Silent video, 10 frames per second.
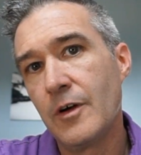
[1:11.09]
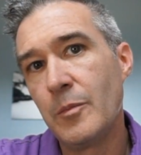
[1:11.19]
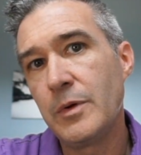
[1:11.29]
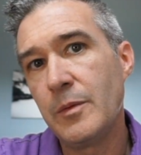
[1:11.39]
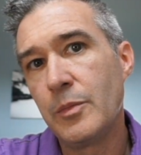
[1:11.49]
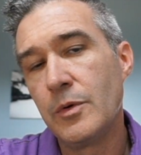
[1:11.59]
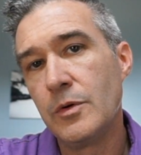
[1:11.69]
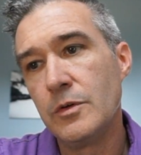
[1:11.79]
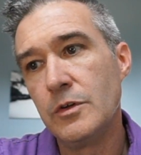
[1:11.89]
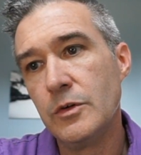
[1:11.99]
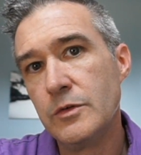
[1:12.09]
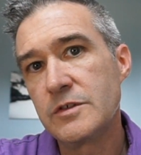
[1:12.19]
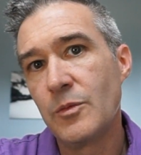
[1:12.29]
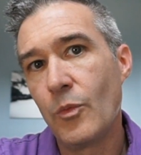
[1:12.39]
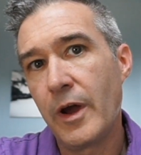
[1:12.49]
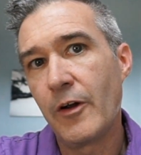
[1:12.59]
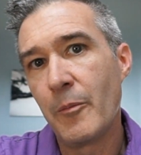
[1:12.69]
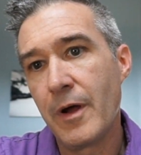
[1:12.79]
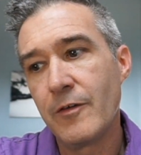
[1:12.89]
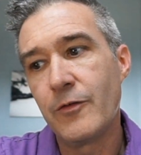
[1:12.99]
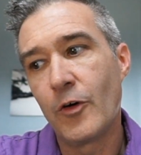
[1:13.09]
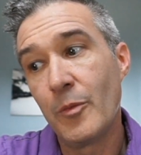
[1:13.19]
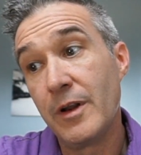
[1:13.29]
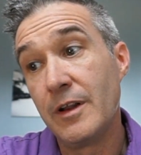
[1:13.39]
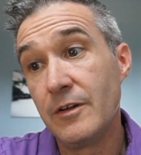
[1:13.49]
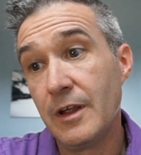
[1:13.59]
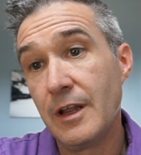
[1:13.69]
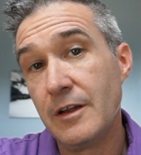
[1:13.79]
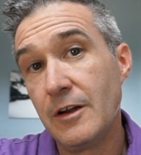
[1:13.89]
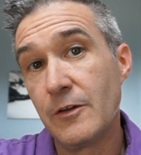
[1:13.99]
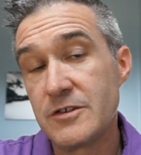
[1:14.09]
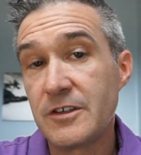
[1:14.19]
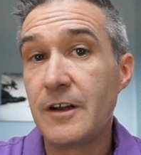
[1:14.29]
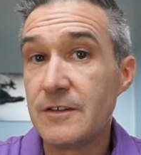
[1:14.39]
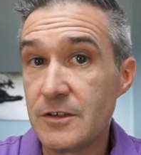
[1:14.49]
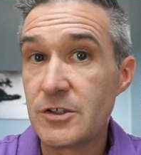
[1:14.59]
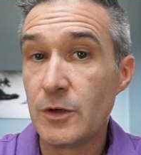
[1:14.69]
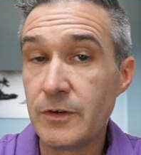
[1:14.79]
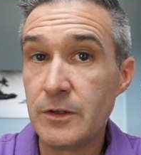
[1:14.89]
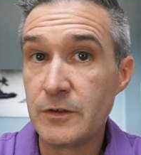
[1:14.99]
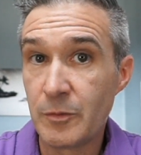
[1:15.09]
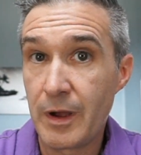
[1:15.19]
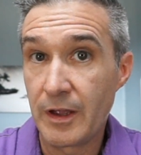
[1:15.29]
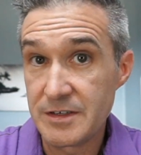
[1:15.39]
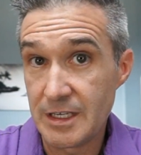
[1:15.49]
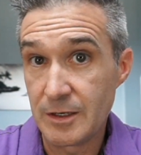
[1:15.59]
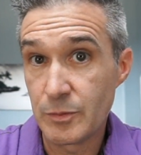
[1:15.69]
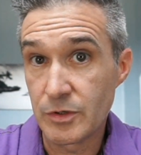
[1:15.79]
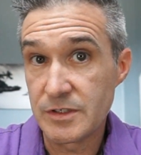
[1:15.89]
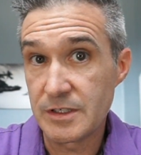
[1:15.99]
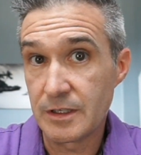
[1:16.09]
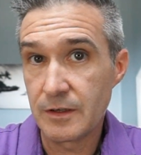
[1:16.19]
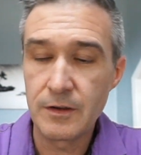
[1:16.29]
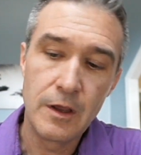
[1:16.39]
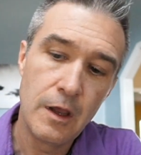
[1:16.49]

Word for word: Some people lose some weight on metformin, and, and you know, there's studies that show if you lose about 10%